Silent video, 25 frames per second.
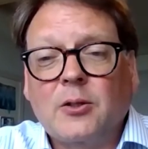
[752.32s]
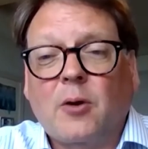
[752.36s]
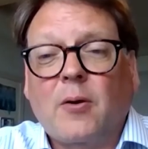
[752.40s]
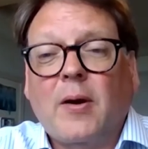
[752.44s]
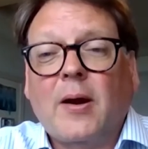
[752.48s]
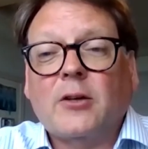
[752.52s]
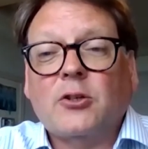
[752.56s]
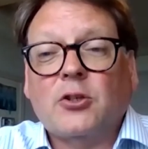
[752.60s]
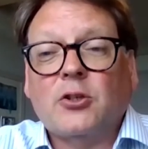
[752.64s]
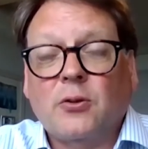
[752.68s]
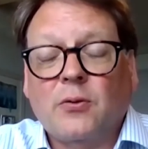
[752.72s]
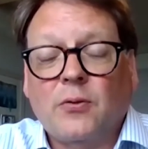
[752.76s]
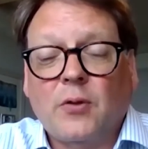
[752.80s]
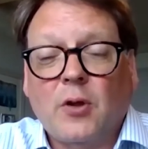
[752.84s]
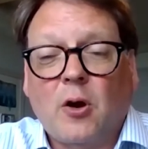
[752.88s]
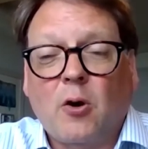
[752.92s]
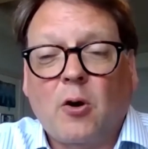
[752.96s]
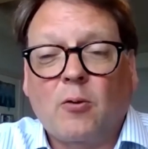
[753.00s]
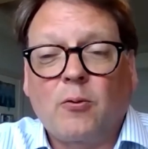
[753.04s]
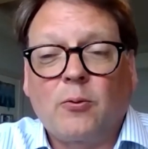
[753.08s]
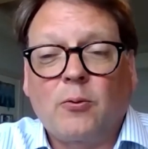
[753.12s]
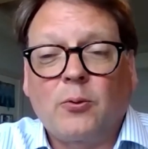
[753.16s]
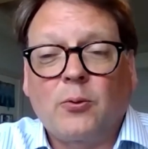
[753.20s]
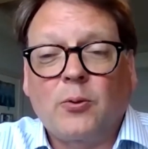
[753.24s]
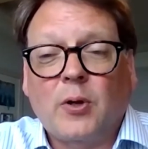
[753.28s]
direction of the
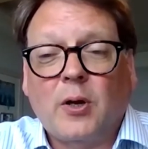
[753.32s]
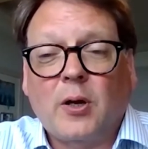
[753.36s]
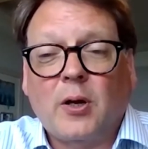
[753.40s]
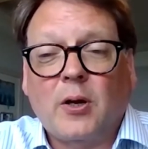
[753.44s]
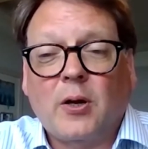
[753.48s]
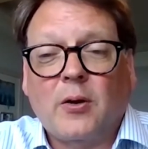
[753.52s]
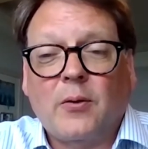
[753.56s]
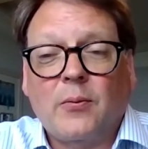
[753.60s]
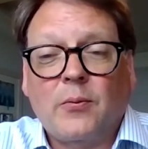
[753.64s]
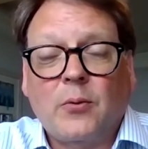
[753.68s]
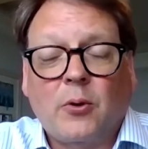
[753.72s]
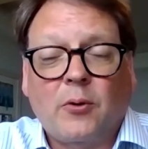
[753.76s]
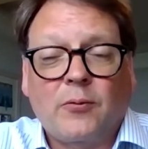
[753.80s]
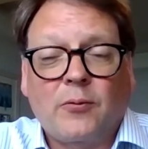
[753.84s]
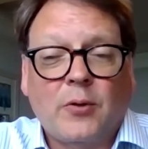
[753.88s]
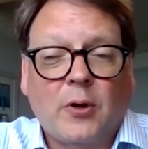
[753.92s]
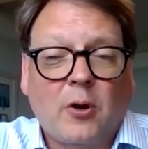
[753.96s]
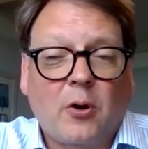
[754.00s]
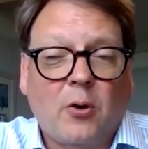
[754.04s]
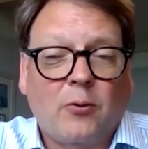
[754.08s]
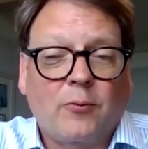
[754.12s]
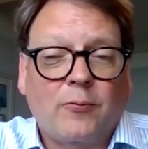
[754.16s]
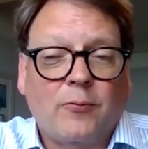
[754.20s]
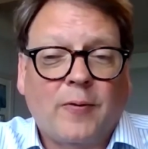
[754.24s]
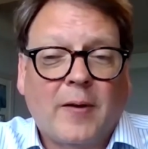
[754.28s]

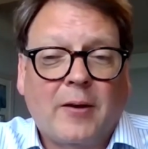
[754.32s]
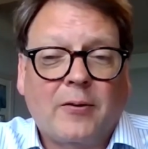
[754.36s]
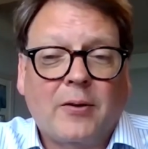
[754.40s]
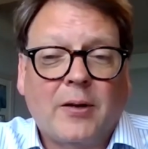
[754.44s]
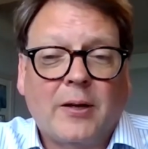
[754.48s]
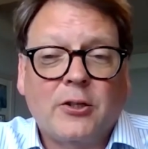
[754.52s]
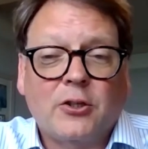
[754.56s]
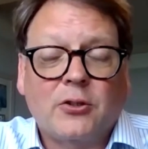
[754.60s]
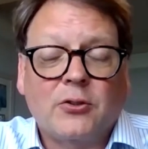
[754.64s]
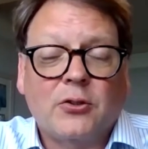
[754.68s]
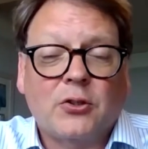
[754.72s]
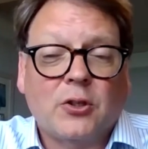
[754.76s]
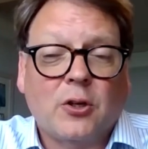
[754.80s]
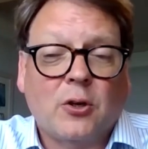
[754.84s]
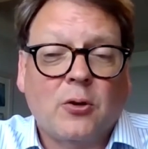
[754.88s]
whole foundation.